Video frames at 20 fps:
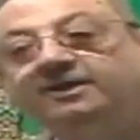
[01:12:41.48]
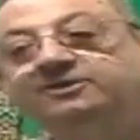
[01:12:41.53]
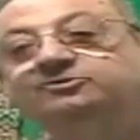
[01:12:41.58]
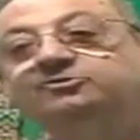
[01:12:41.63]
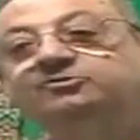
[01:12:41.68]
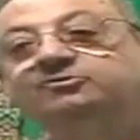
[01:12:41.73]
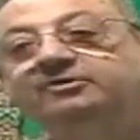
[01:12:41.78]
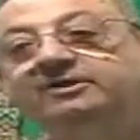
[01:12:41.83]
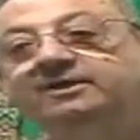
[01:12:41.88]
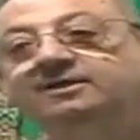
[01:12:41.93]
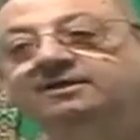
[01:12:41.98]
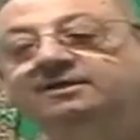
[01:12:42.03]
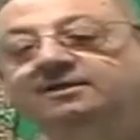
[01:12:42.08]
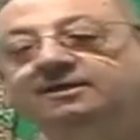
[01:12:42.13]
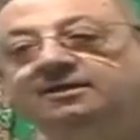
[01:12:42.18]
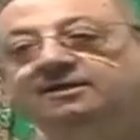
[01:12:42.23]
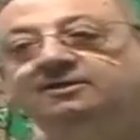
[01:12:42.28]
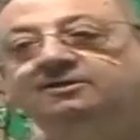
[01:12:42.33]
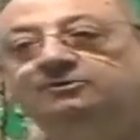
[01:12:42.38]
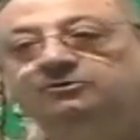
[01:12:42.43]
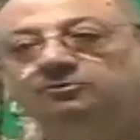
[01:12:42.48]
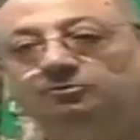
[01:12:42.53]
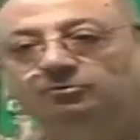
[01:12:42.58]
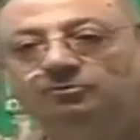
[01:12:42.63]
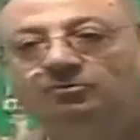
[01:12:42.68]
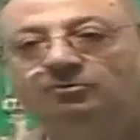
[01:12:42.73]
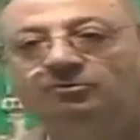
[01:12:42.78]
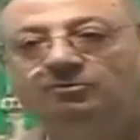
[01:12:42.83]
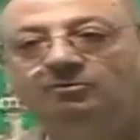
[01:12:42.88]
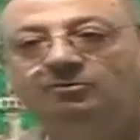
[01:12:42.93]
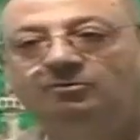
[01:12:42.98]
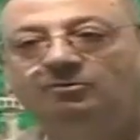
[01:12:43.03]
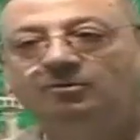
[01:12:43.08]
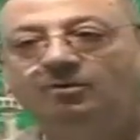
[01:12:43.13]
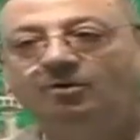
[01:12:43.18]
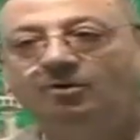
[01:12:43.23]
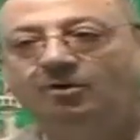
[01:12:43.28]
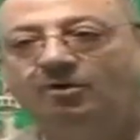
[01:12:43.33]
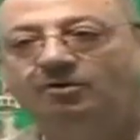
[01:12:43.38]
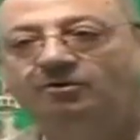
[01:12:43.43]
has to read two
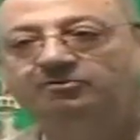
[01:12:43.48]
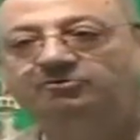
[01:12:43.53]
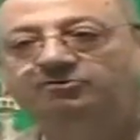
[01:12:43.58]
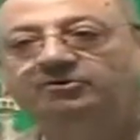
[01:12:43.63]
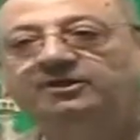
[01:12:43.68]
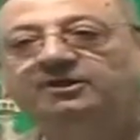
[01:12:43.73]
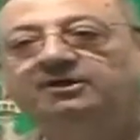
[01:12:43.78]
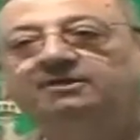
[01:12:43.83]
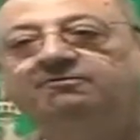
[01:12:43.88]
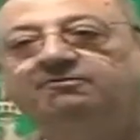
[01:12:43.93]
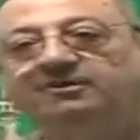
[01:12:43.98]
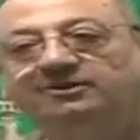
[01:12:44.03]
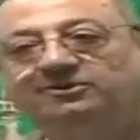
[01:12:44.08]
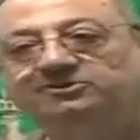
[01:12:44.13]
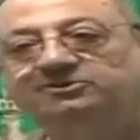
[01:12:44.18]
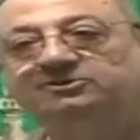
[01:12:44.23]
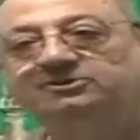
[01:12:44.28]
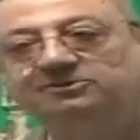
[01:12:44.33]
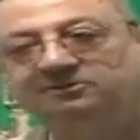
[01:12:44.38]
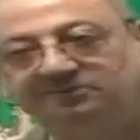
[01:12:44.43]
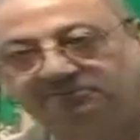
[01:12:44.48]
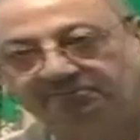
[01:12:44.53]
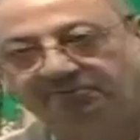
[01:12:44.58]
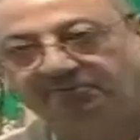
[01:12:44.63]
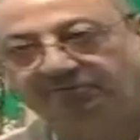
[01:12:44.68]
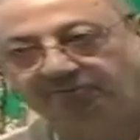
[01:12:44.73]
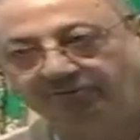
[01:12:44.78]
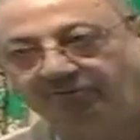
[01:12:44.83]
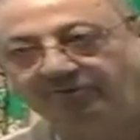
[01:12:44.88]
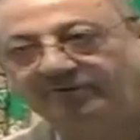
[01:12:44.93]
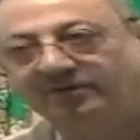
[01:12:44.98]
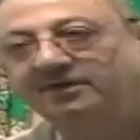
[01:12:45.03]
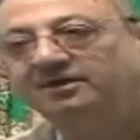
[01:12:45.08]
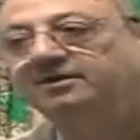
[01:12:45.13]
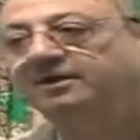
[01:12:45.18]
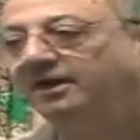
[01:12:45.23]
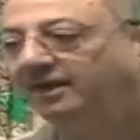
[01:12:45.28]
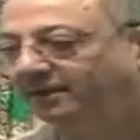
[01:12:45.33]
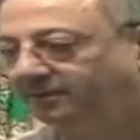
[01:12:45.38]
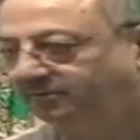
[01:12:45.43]
or three verses before
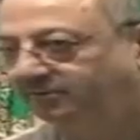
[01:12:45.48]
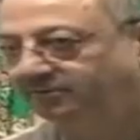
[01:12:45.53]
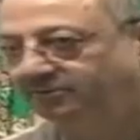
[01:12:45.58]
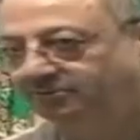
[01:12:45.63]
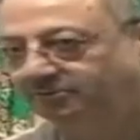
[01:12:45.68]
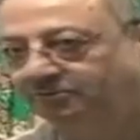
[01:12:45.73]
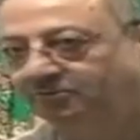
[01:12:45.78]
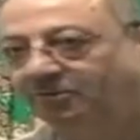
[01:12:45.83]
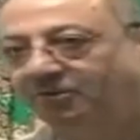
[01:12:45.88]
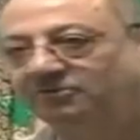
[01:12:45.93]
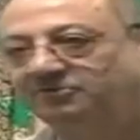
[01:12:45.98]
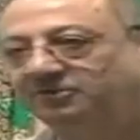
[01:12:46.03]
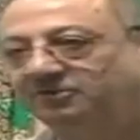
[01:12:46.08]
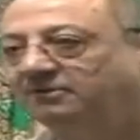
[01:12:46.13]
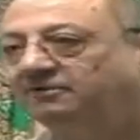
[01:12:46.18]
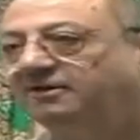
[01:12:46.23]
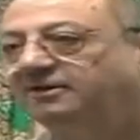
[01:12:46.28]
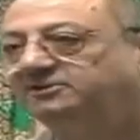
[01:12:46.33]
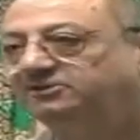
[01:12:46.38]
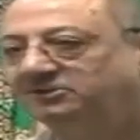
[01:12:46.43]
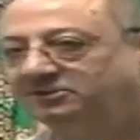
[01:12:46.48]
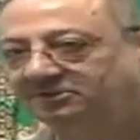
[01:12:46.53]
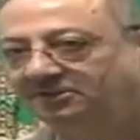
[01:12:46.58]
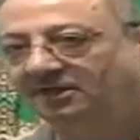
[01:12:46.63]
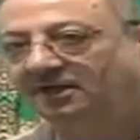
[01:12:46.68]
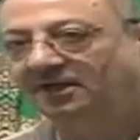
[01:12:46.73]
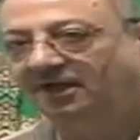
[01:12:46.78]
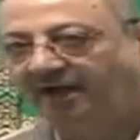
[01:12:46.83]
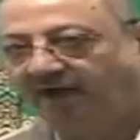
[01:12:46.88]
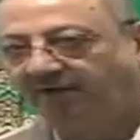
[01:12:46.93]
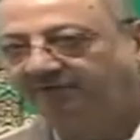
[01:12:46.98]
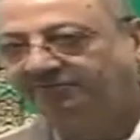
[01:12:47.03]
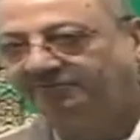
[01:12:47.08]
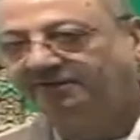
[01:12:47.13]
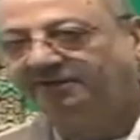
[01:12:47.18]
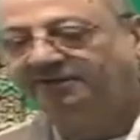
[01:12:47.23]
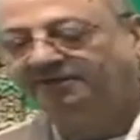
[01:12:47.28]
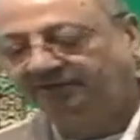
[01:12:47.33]
it and two or three verses after